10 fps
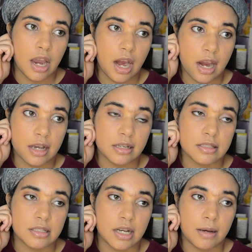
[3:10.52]

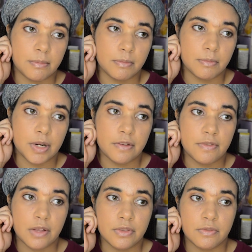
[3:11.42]
And, but I
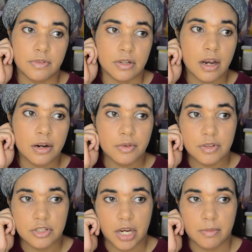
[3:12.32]
found the
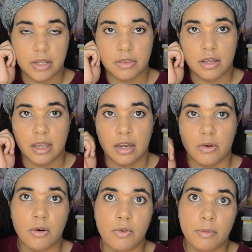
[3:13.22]
photography job. And I thought, like,
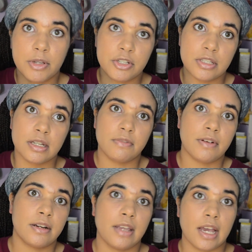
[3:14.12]
oh, a bitch is going to
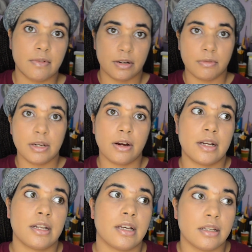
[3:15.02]
finally have a career. I'm
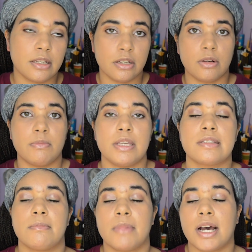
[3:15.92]
going to, you know, be
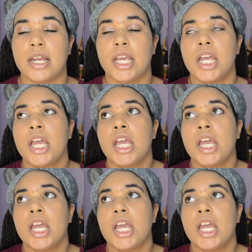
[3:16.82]
somebody.